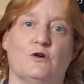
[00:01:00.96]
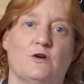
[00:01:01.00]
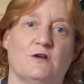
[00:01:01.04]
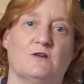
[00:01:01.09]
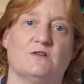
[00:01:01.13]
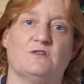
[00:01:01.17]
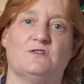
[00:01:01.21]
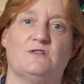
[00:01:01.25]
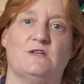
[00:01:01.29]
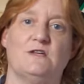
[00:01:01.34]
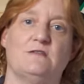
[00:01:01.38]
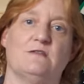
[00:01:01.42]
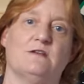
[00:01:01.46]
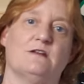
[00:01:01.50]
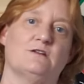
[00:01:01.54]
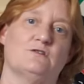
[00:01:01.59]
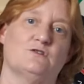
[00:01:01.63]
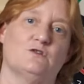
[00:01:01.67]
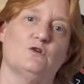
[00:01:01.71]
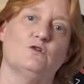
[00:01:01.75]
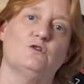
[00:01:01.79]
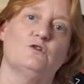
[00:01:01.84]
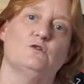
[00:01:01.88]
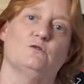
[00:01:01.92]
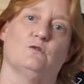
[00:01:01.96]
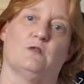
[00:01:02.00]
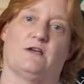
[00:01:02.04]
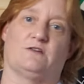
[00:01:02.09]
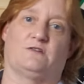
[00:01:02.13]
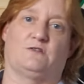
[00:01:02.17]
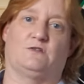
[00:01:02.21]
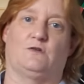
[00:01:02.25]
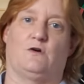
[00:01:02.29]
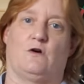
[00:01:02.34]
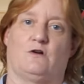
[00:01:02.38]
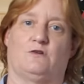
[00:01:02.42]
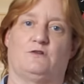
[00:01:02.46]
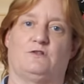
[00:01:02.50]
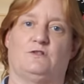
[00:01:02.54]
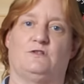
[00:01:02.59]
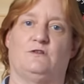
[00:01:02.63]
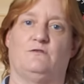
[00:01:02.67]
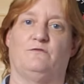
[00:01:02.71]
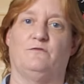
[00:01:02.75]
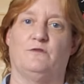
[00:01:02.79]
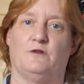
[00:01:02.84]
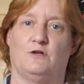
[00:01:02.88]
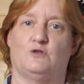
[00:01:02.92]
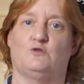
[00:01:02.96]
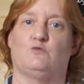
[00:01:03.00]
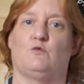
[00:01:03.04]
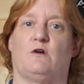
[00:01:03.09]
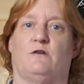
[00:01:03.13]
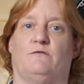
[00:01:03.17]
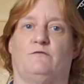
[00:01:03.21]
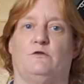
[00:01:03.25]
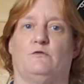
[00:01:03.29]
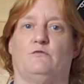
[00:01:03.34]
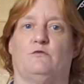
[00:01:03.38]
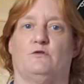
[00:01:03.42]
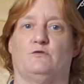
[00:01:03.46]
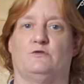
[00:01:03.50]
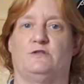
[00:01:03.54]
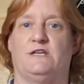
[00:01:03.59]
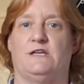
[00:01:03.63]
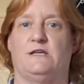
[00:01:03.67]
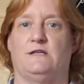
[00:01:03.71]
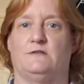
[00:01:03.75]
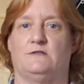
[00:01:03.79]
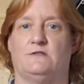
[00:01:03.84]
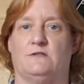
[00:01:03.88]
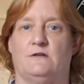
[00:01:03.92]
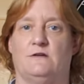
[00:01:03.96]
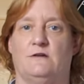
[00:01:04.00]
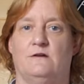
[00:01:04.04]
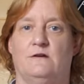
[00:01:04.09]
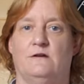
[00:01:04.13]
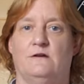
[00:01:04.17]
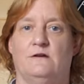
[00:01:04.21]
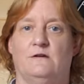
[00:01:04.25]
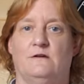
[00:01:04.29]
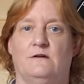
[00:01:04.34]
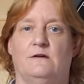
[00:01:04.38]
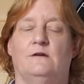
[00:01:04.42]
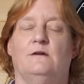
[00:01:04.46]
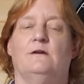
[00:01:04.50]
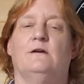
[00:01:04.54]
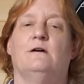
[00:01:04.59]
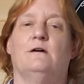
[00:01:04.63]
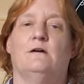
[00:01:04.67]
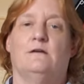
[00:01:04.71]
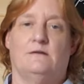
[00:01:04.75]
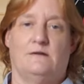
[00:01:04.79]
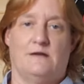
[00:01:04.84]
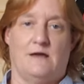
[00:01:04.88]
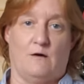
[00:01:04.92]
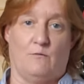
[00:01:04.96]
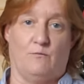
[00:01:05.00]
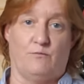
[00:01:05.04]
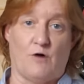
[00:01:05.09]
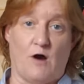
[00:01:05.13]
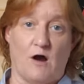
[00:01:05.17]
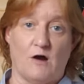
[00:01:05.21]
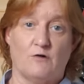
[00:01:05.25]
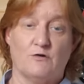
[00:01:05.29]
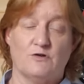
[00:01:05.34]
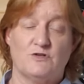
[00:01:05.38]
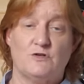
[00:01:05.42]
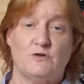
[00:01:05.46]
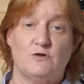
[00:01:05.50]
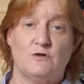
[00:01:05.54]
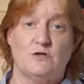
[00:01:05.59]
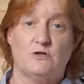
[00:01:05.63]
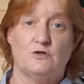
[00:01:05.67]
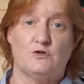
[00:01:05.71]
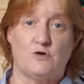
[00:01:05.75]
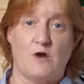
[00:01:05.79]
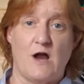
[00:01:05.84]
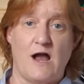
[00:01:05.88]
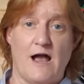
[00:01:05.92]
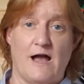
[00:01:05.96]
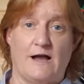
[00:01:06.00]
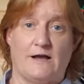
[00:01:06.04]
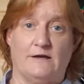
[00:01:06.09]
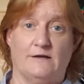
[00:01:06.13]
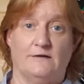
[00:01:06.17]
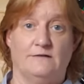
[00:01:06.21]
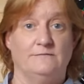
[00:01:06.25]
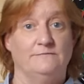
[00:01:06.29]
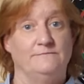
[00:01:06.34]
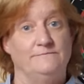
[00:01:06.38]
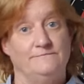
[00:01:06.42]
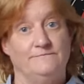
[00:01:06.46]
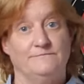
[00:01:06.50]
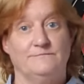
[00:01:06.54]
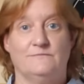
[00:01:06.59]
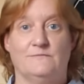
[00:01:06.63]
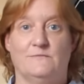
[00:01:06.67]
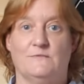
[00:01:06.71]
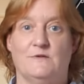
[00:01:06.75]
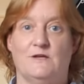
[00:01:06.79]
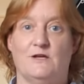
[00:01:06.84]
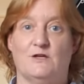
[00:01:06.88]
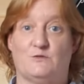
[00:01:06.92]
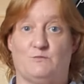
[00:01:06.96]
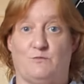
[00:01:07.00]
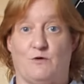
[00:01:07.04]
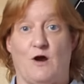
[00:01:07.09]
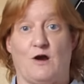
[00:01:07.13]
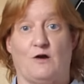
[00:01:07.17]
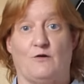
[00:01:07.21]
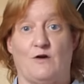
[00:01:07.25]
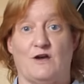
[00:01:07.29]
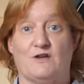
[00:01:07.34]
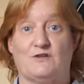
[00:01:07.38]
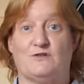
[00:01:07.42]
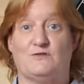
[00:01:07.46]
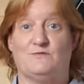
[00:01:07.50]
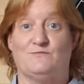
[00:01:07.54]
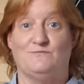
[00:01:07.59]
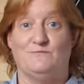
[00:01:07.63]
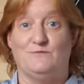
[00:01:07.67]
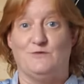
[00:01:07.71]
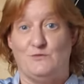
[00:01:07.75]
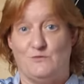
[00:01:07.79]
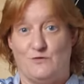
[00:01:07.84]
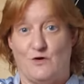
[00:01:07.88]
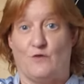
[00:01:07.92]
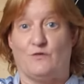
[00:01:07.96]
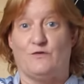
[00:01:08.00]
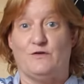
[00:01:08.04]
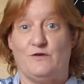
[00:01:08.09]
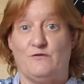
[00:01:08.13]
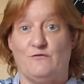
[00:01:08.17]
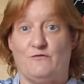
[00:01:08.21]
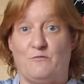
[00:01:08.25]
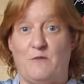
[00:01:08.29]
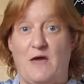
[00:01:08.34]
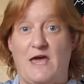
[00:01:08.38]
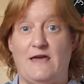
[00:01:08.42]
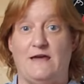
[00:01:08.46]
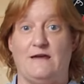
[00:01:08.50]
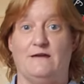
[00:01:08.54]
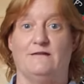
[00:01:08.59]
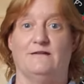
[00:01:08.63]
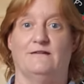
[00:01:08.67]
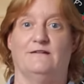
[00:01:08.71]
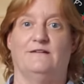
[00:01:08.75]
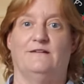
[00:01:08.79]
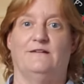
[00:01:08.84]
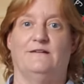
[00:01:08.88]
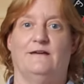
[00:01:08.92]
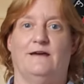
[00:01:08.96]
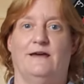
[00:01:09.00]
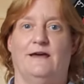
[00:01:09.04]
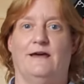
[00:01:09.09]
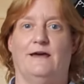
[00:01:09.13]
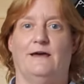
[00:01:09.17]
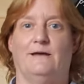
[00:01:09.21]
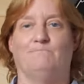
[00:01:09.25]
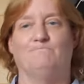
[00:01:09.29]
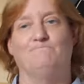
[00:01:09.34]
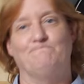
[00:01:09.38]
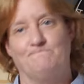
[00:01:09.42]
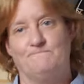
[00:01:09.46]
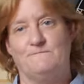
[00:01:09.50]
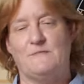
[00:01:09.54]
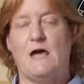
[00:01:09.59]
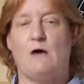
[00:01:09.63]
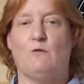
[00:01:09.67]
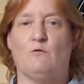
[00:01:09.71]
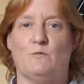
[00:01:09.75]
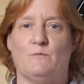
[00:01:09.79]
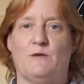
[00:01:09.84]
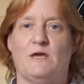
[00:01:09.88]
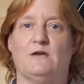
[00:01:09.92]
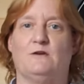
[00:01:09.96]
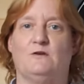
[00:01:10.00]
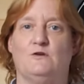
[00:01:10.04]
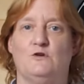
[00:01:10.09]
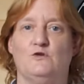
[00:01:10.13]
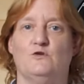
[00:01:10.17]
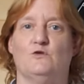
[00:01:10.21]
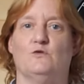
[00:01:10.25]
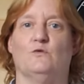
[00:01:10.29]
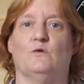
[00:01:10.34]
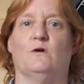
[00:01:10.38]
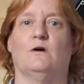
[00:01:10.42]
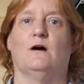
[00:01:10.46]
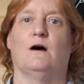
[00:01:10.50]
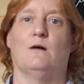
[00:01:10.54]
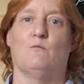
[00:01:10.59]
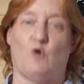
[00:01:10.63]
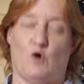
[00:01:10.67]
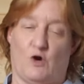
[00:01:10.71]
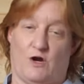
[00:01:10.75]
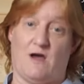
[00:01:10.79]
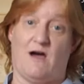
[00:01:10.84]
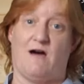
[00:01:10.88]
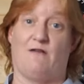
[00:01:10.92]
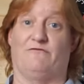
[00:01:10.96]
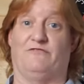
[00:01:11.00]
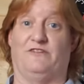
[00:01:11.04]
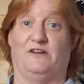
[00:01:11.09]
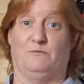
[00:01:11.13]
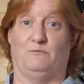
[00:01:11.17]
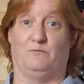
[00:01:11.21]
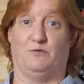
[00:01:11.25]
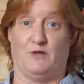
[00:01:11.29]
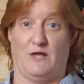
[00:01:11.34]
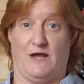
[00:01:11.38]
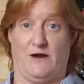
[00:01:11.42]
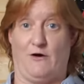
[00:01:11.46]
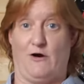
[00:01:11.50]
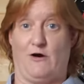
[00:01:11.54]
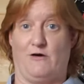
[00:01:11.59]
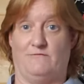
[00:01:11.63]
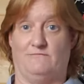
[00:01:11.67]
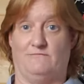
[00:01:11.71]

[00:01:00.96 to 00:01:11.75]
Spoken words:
going to see that it took you less starts to finish one of your routines. Now, progress you can track, it's progress you know that you've made, and that will make you a more confident player.